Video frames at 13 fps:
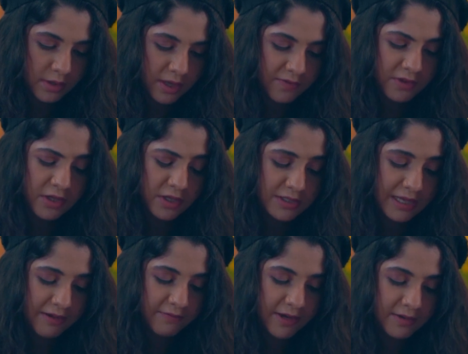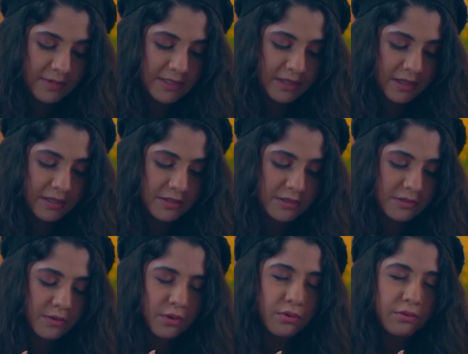If it does have vitamin C, then
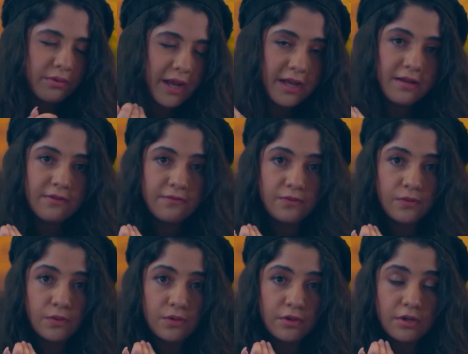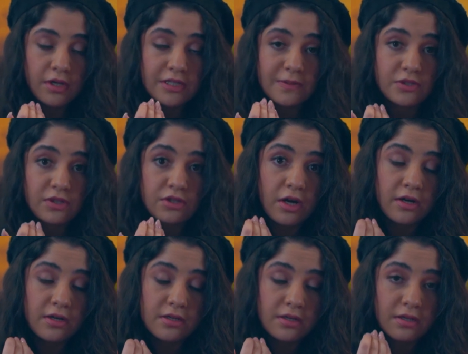it's great for especially
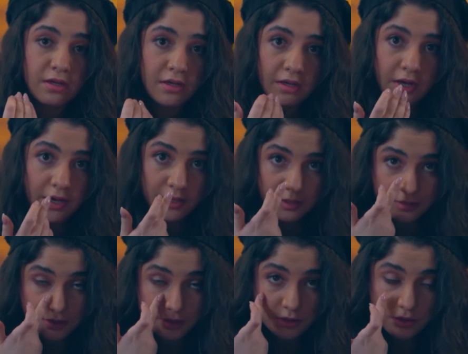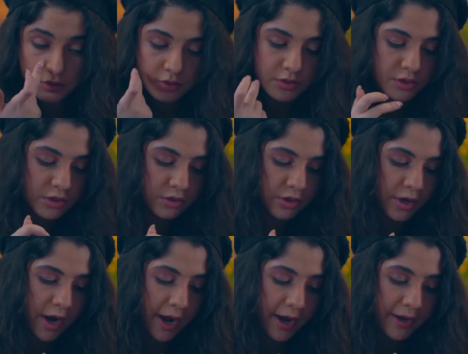dark circles under
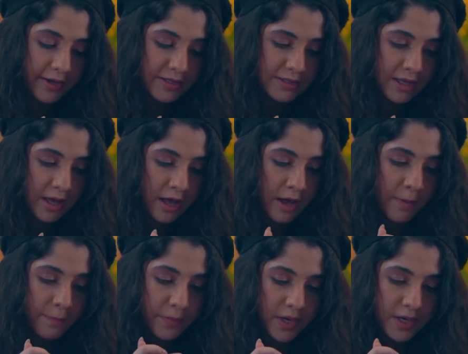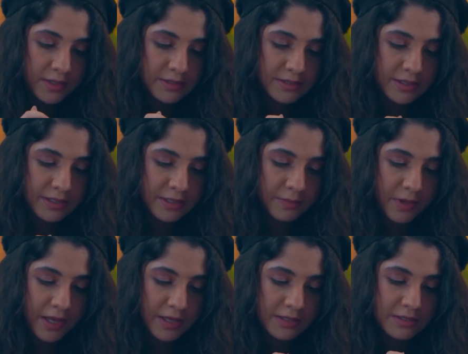your eyes. But it
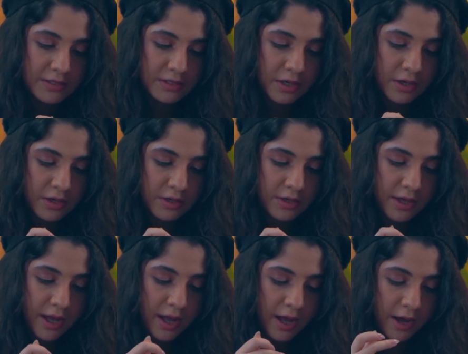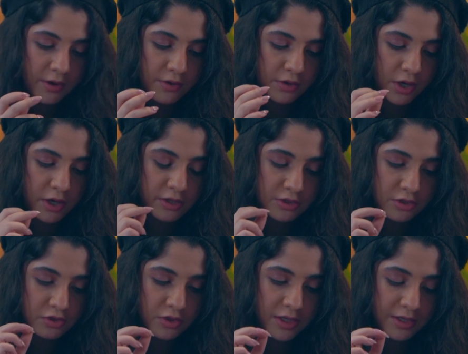depends on how
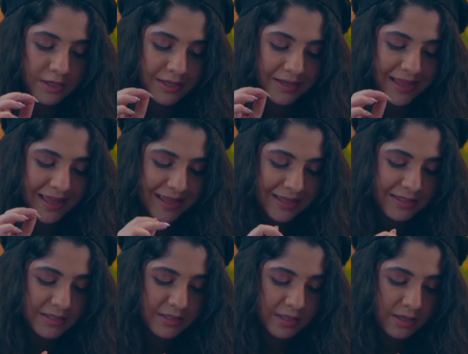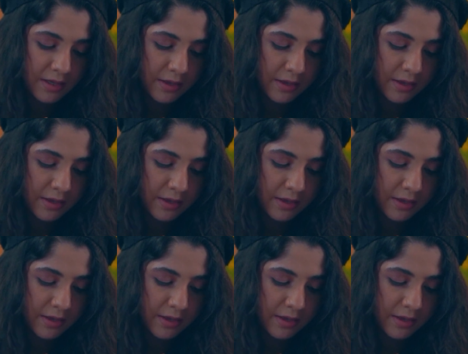concentrated it is.